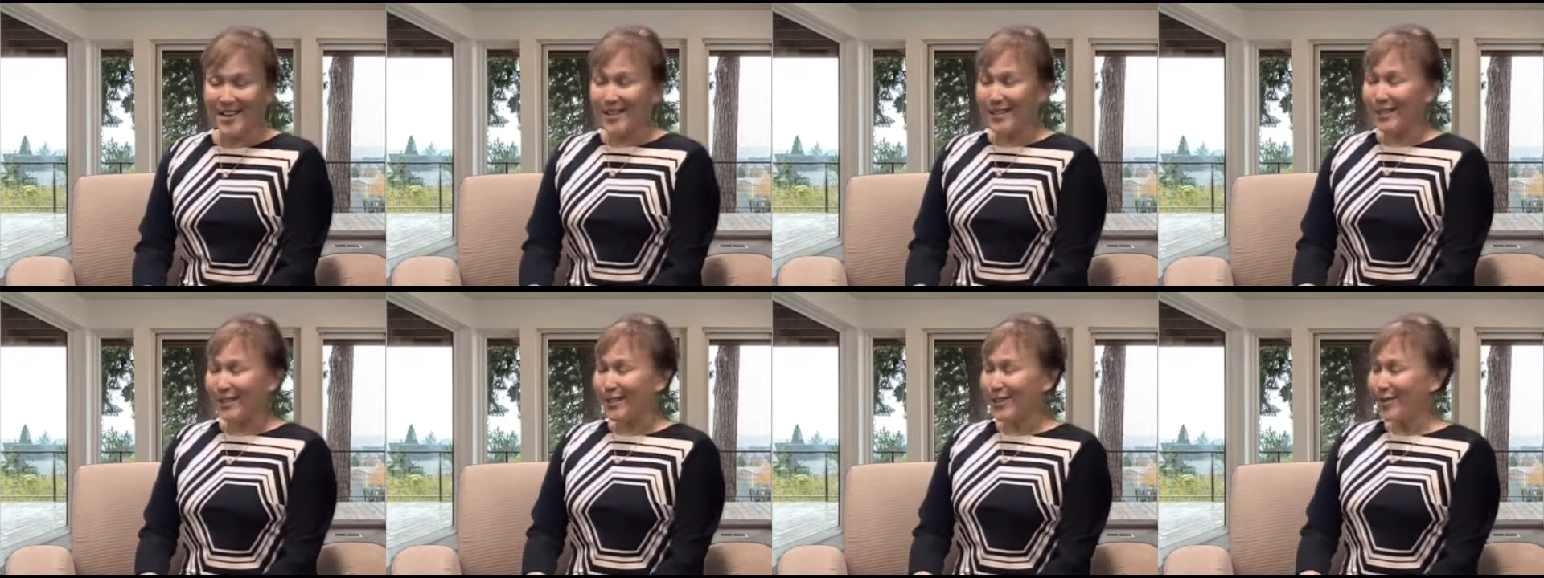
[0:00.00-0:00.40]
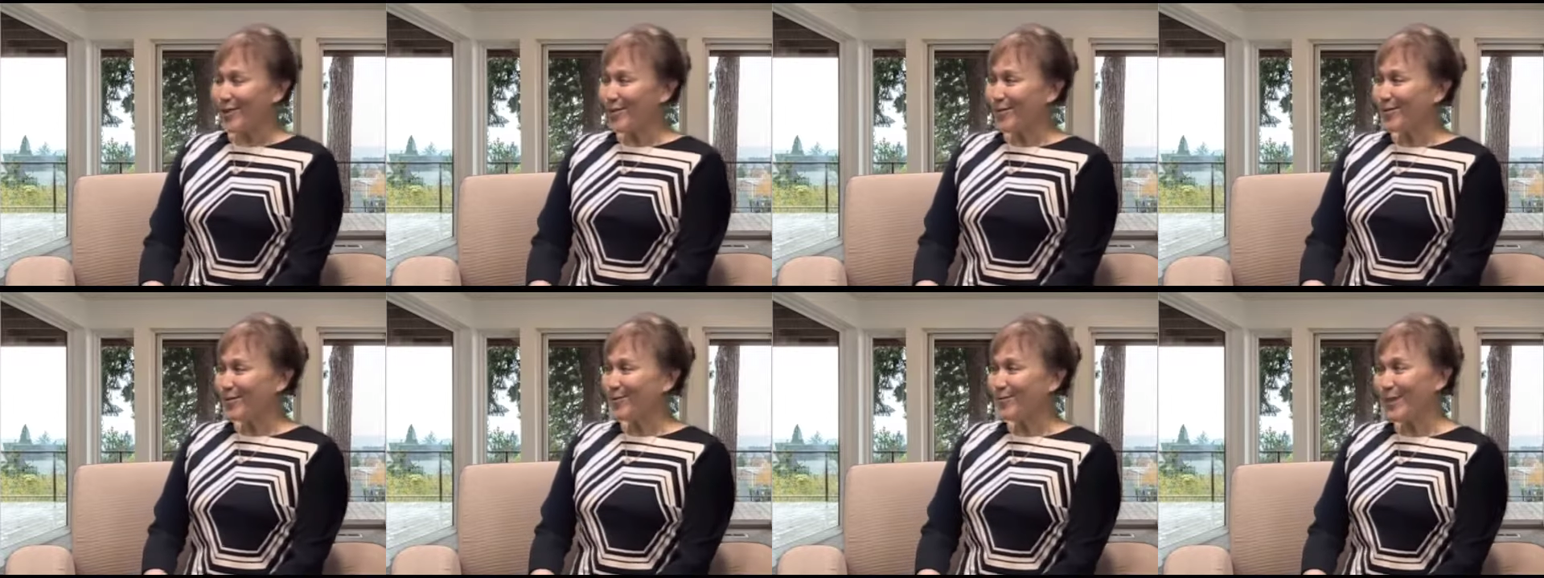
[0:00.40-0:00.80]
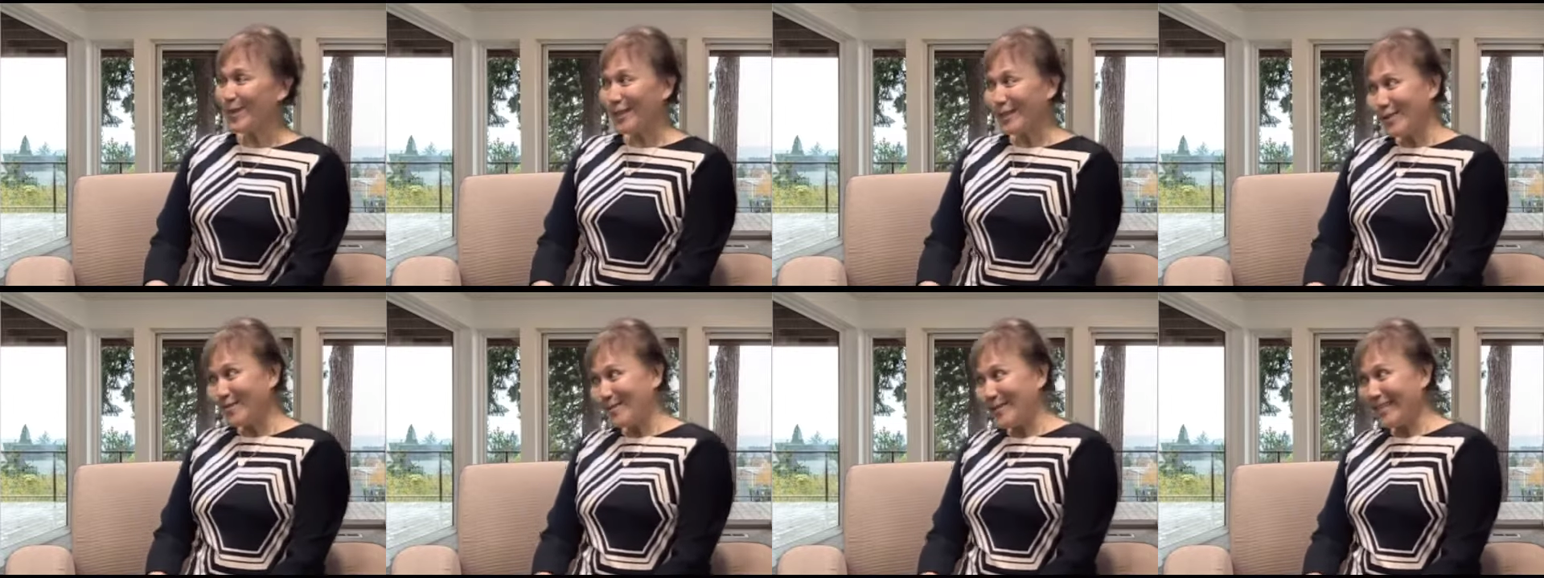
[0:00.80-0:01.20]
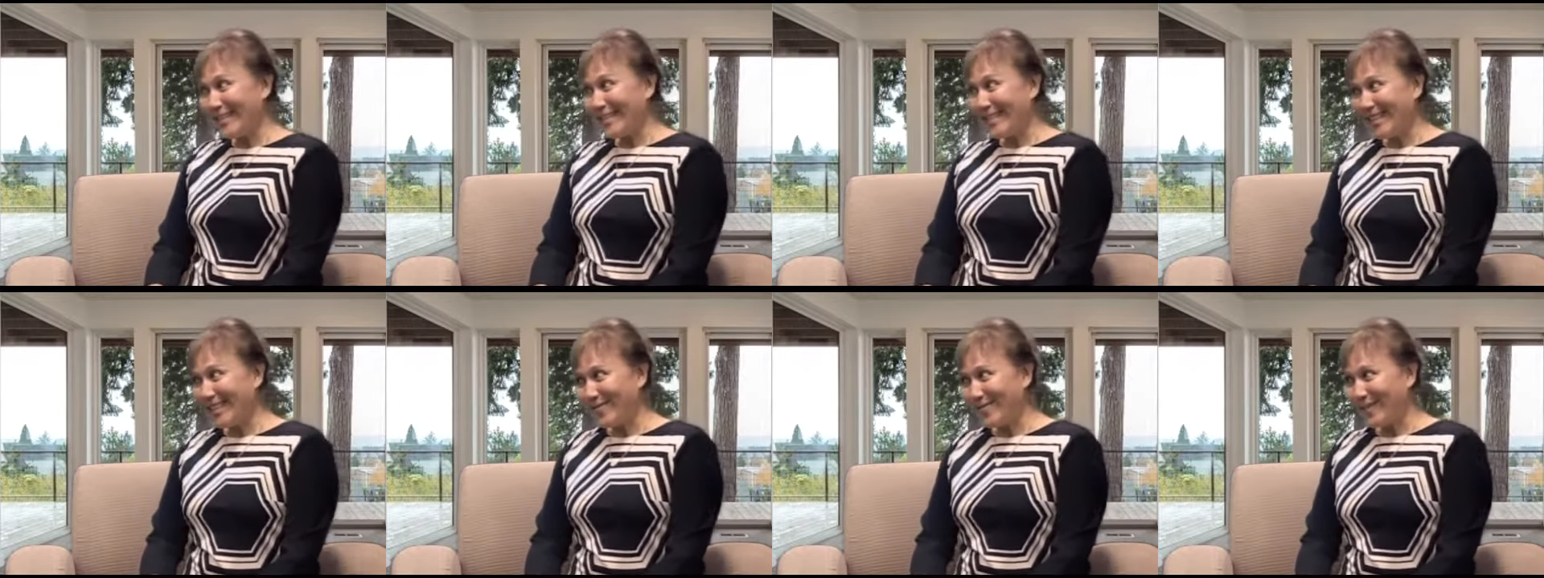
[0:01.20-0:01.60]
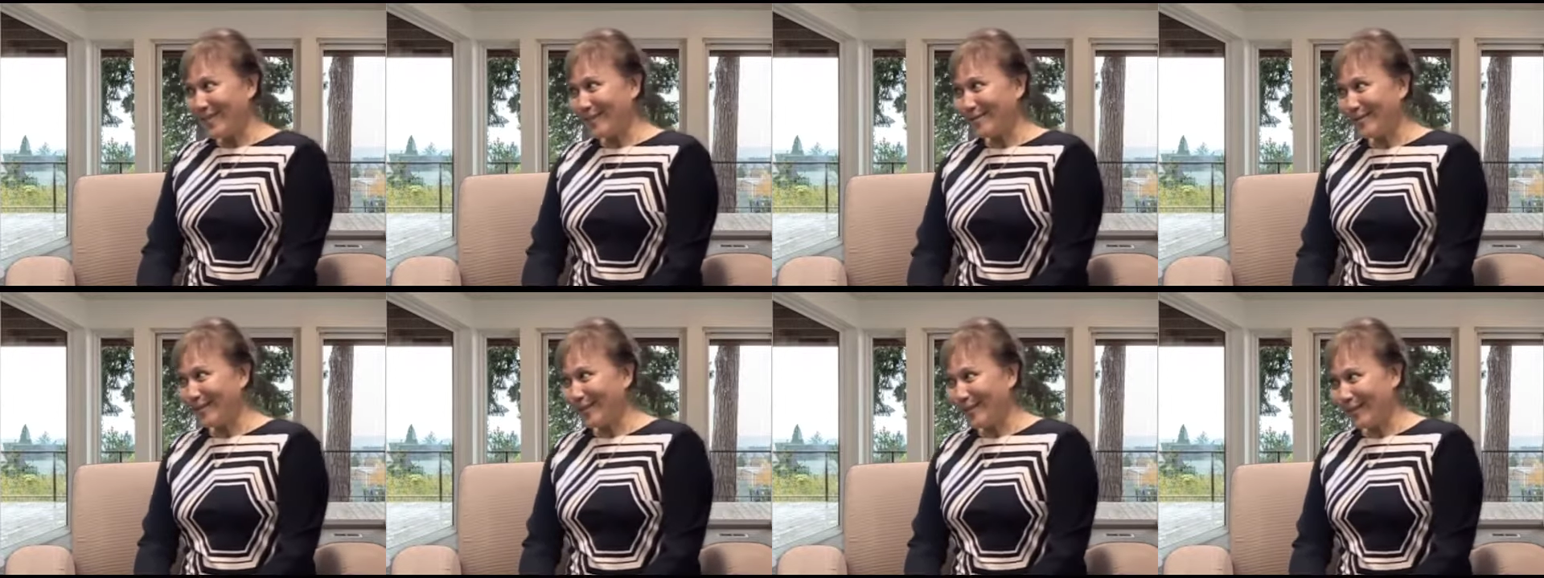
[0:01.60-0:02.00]
So, welcome, Linda.
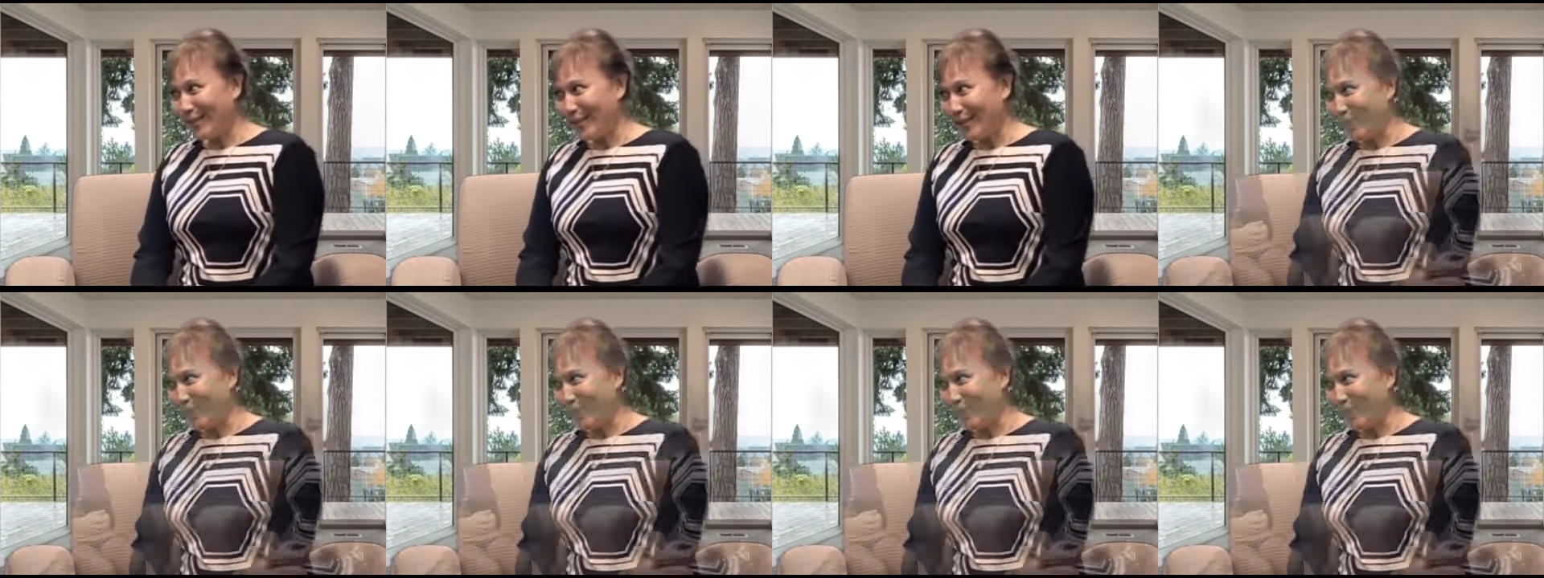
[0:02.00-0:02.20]
Welcome to the show.